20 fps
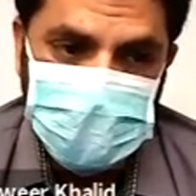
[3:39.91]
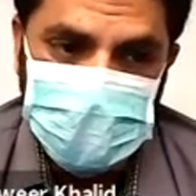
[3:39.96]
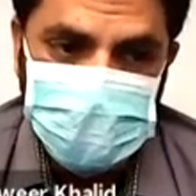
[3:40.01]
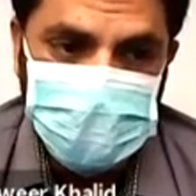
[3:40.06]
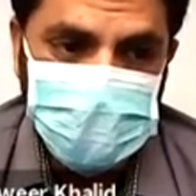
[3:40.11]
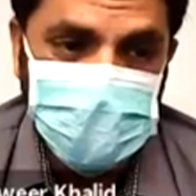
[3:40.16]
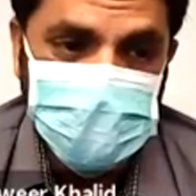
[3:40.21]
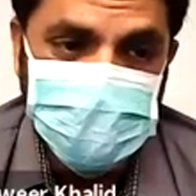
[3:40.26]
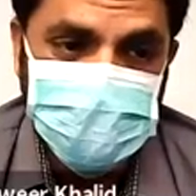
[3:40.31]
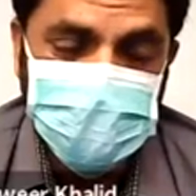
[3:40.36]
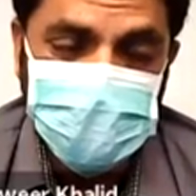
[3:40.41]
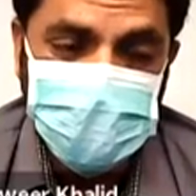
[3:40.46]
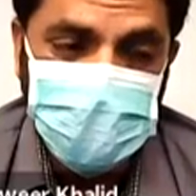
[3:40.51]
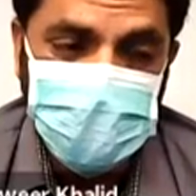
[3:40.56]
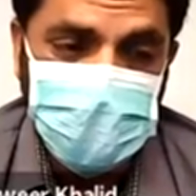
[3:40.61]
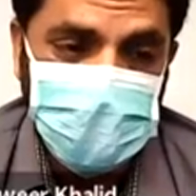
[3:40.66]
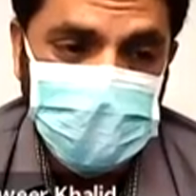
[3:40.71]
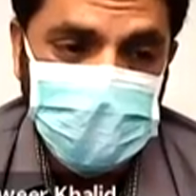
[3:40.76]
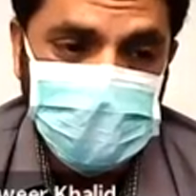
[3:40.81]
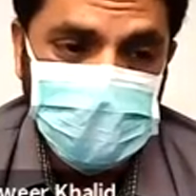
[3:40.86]
Patient
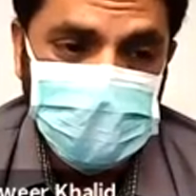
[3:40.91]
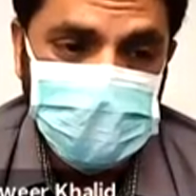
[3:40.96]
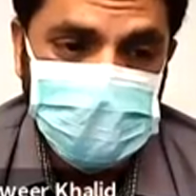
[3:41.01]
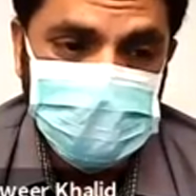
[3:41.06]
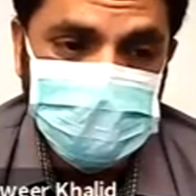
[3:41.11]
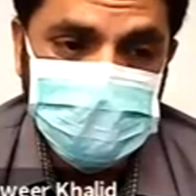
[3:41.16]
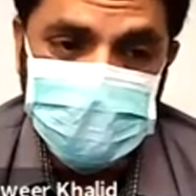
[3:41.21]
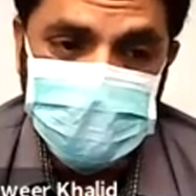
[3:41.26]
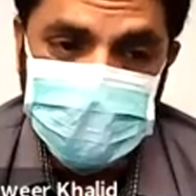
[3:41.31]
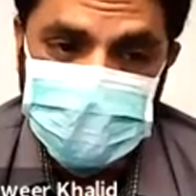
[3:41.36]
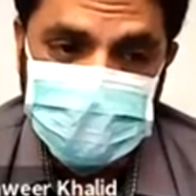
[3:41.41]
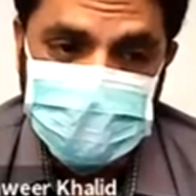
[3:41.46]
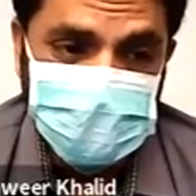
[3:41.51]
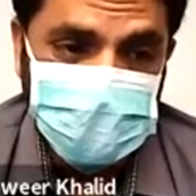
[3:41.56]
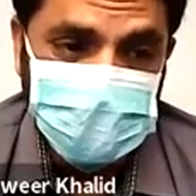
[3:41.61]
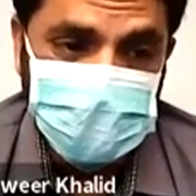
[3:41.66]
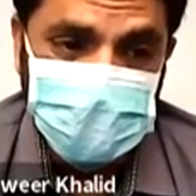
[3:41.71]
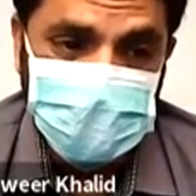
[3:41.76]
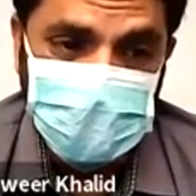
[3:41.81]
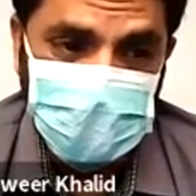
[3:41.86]
can present
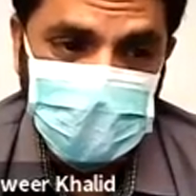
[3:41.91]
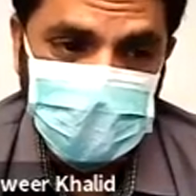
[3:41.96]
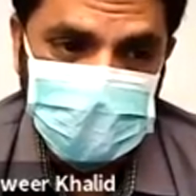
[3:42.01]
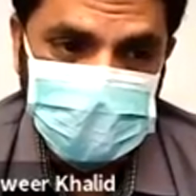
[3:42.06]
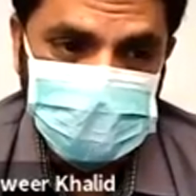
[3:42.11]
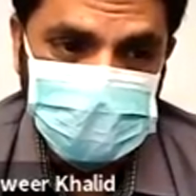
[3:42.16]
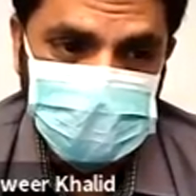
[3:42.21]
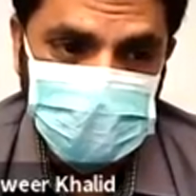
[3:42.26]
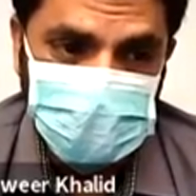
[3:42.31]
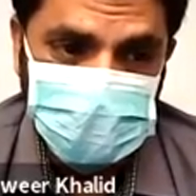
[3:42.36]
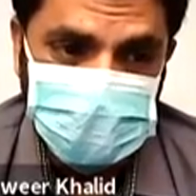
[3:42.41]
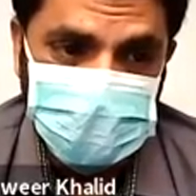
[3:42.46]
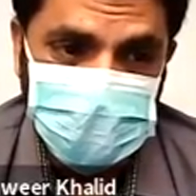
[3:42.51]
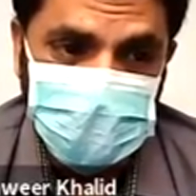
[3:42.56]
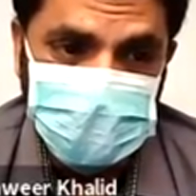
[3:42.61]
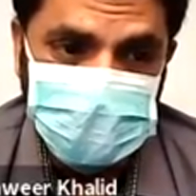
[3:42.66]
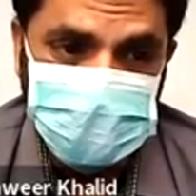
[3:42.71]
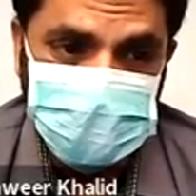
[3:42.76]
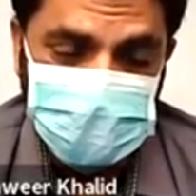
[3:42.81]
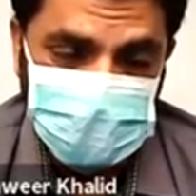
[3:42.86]
in any form,
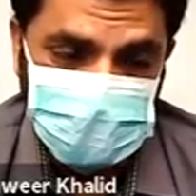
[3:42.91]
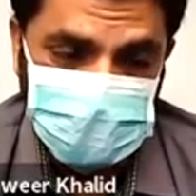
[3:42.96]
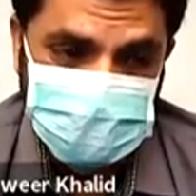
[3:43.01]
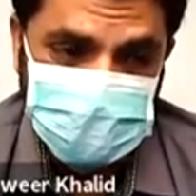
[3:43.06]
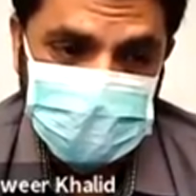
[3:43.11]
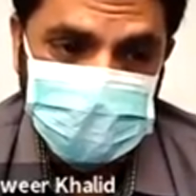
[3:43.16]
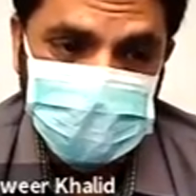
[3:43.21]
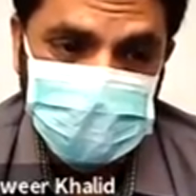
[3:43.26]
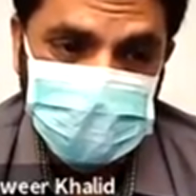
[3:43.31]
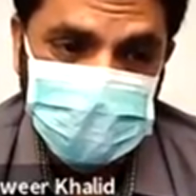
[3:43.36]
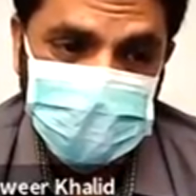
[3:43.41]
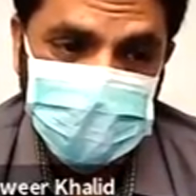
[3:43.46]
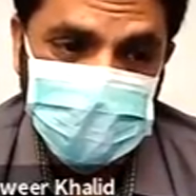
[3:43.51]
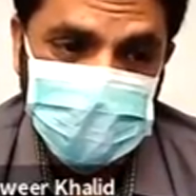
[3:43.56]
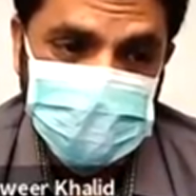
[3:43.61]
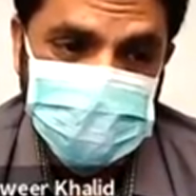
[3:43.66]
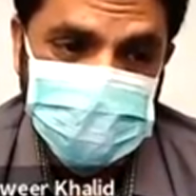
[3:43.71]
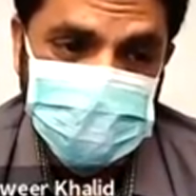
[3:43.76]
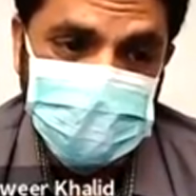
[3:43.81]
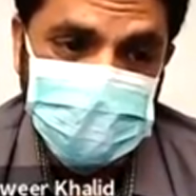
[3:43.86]
like in the stable
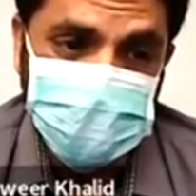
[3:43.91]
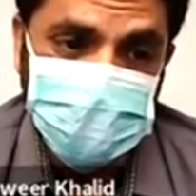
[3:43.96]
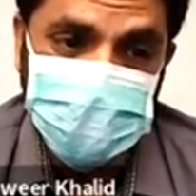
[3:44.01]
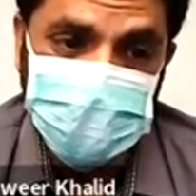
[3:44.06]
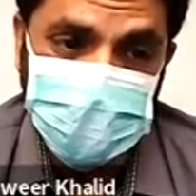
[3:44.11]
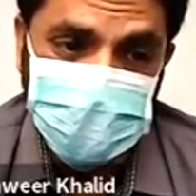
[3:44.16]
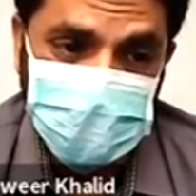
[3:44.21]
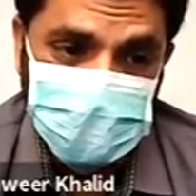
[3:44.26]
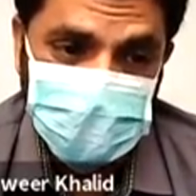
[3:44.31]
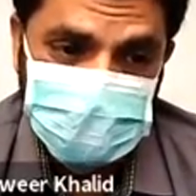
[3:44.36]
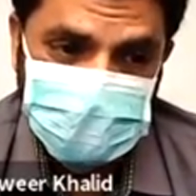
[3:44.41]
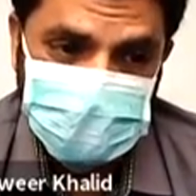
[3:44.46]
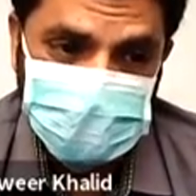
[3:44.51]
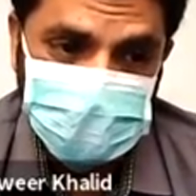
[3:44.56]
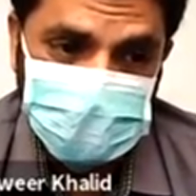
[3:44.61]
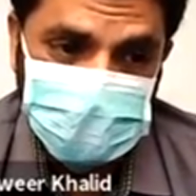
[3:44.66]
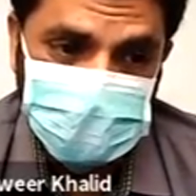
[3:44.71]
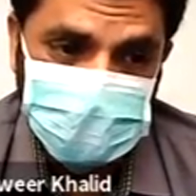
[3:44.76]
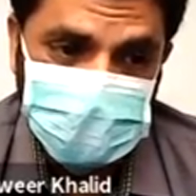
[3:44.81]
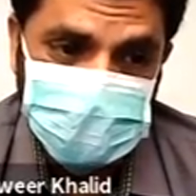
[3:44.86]
condition, or in unstable
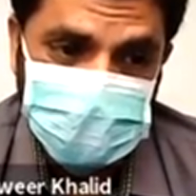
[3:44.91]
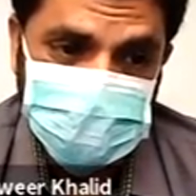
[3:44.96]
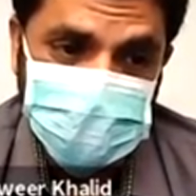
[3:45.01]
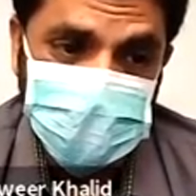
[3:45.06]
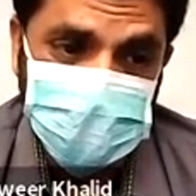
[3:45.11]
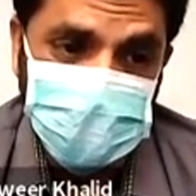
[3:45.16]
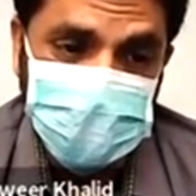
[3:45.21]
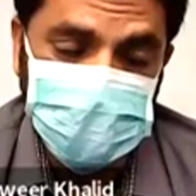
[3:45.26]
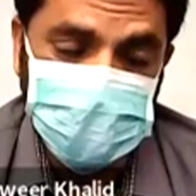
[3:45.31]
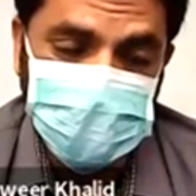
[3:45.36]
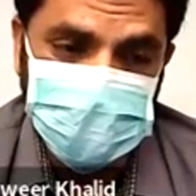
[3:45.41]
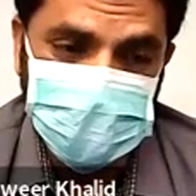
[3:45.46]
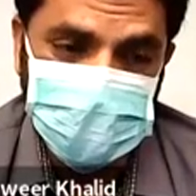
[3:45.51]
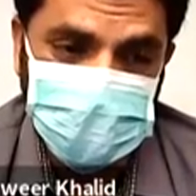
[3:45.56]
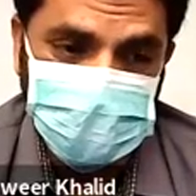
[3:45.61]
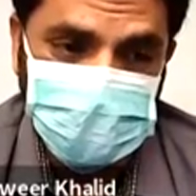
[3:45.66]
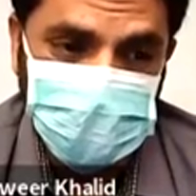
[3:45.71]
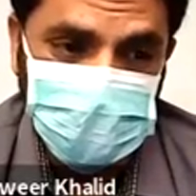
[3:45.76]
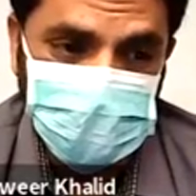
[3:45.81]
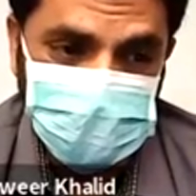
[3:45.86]
condition, or in the
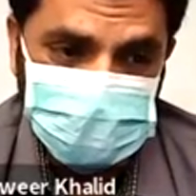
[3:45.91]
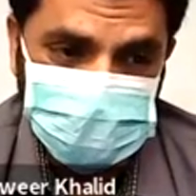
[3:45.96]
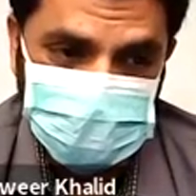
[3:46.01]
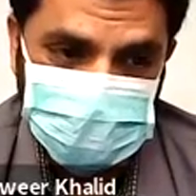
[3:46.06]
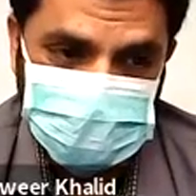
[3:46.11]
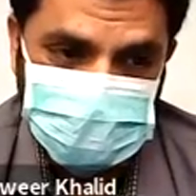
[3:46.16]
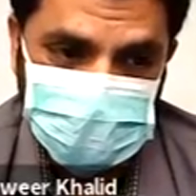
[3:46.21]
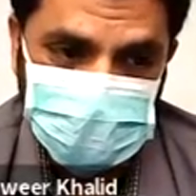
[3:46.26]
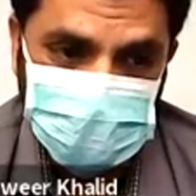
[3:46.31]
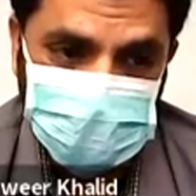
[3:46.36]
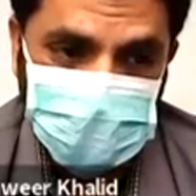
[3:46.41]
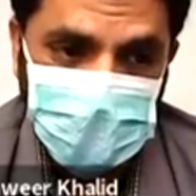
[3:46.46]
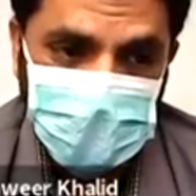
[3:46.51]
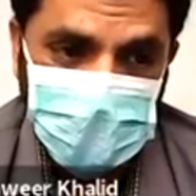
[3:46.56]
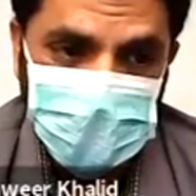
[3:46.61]
form of the shock.